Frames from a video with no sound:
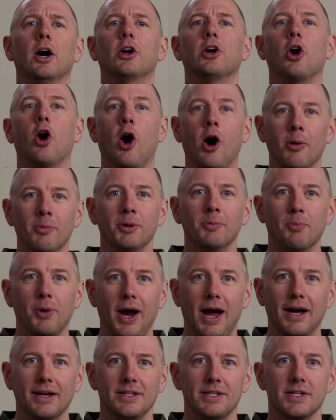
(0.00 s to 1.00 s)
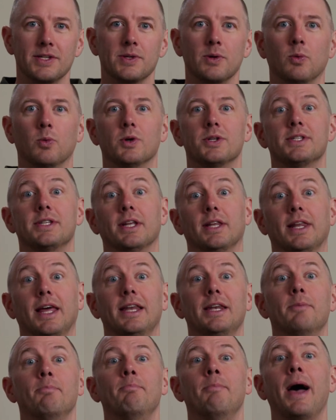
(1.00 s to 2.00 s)
a common practice was to
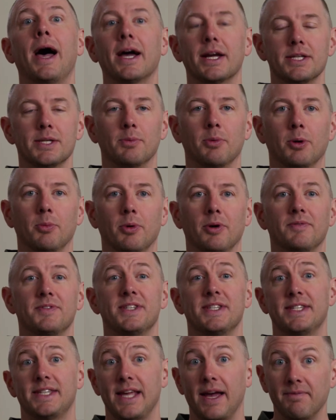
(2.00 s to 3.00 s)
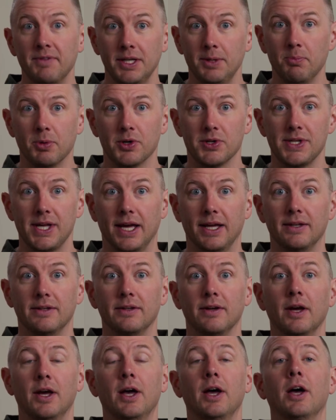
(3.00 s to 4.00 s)
lend a maximum of 70%
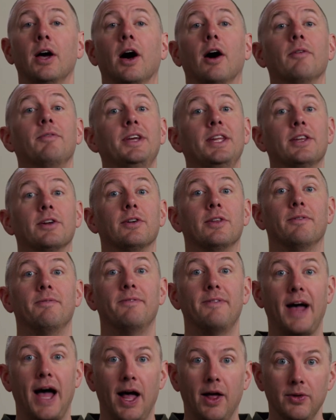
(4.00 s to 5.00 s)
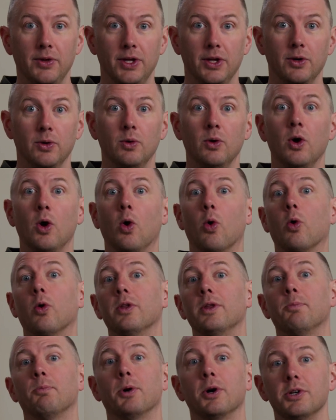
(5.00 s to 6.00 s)
of either the value or
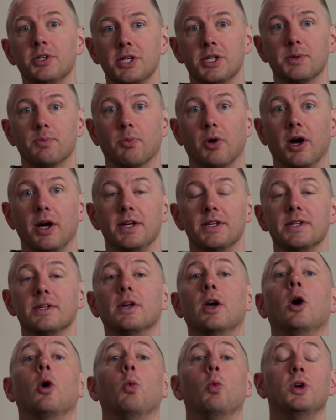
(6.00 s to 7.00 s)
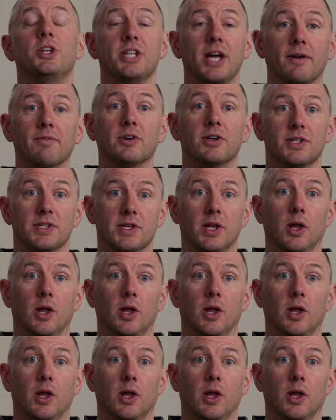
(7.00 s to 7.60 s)
the purchase price, whichever is